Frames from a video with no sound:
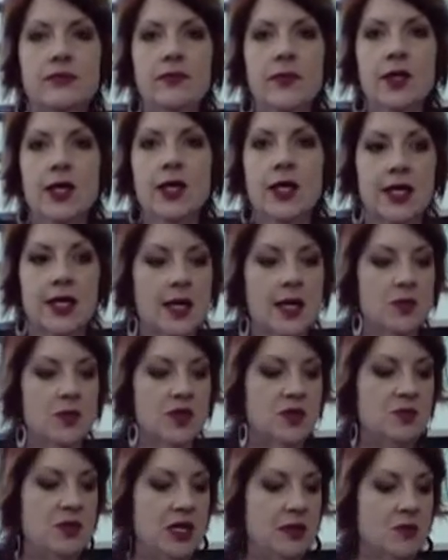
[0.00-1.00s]
And again,
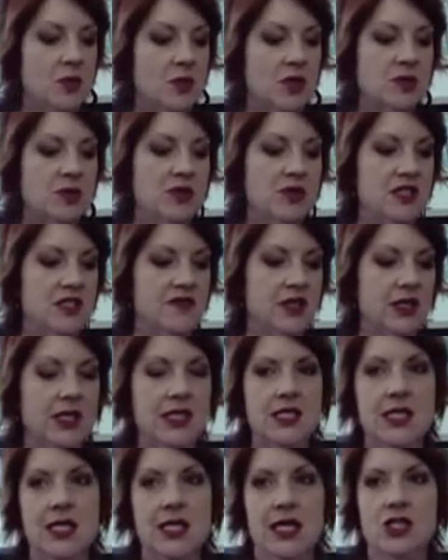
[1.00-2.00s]
we'll speak more
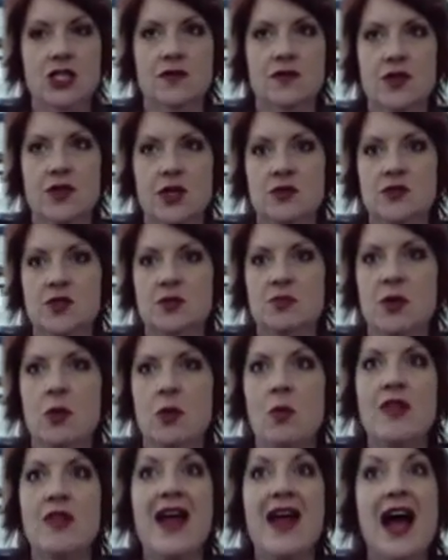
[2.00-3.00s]
specifically to each of those.
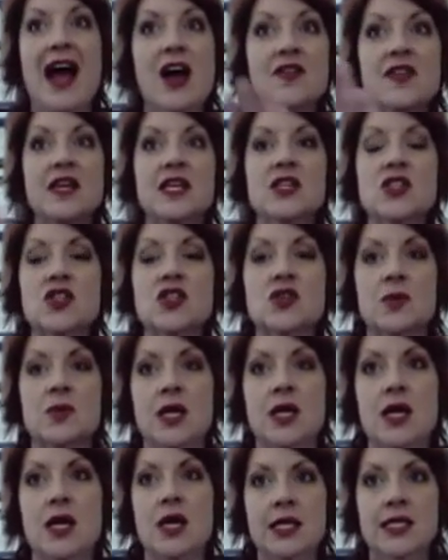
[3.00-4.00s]
But without these
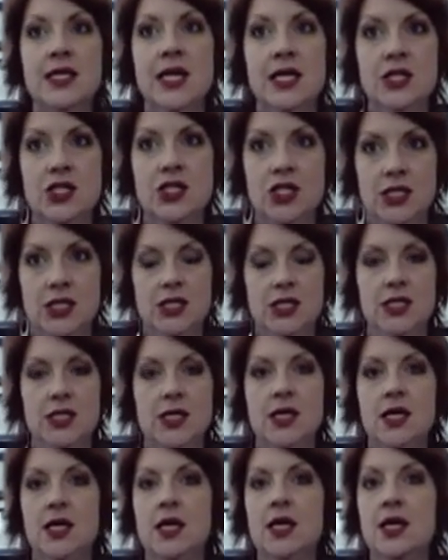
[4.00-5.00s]
three, attention,
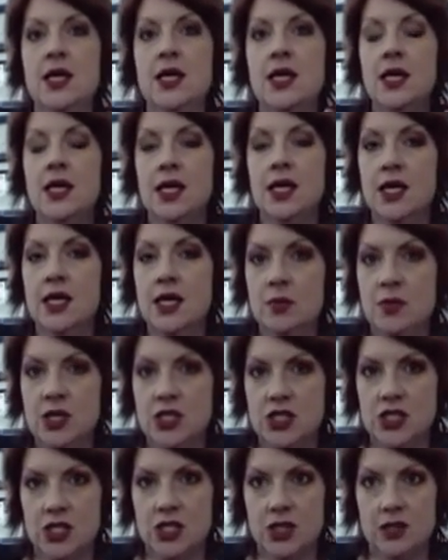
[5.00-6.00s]

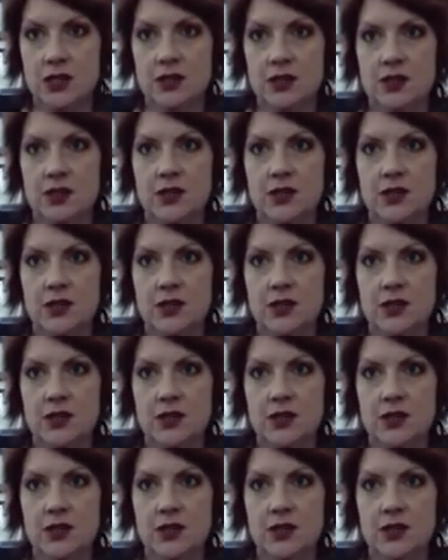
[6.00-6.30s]
inhibition,